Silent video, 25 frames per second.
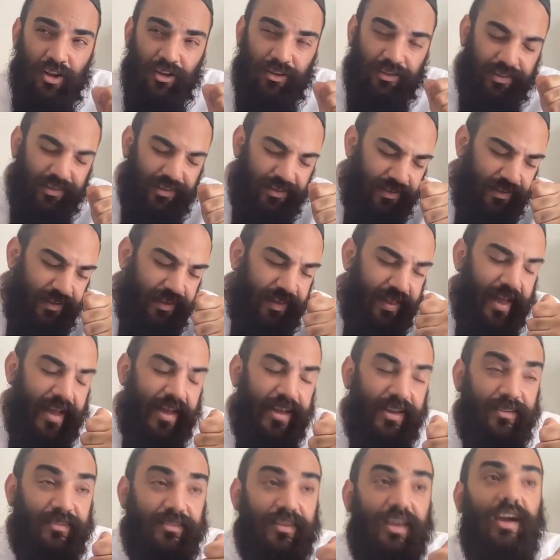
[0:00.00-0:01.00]

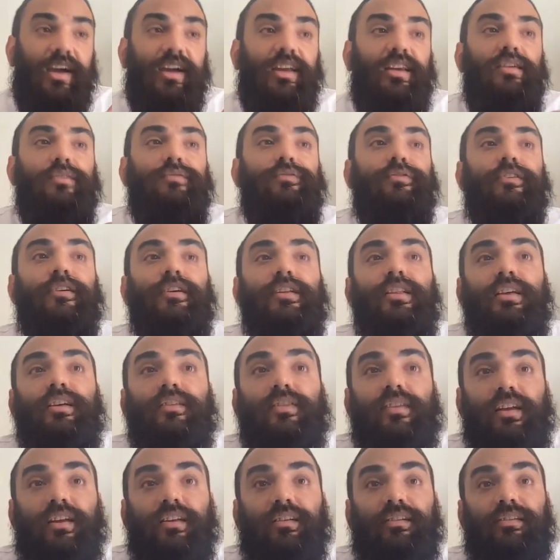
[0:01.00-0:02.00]
slight tiny
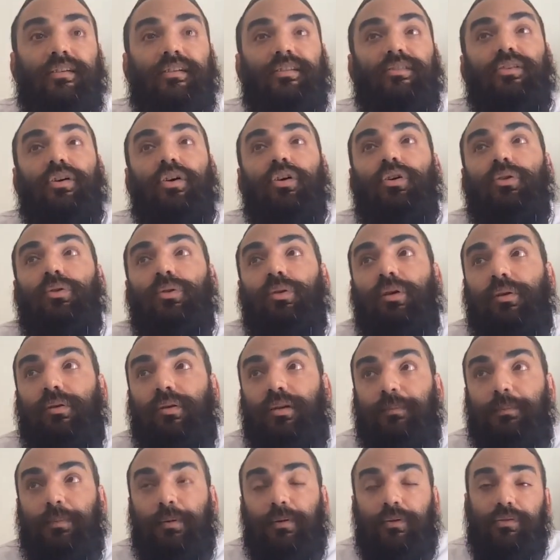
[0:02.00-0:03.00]
feeling that is yisoyer
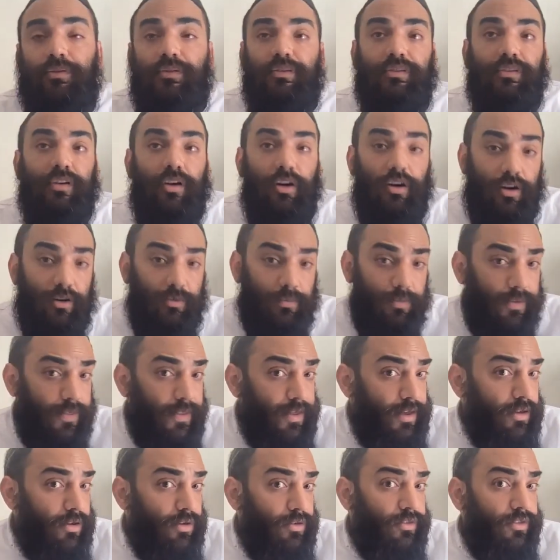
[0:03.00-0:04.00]
in a person's heart when
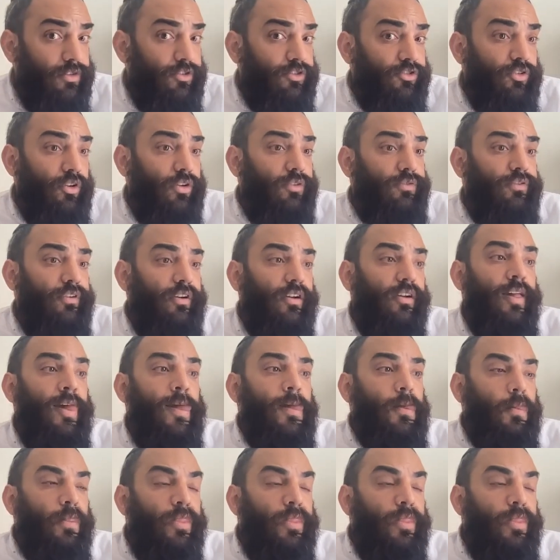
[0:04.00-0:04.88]
they hear the shofar.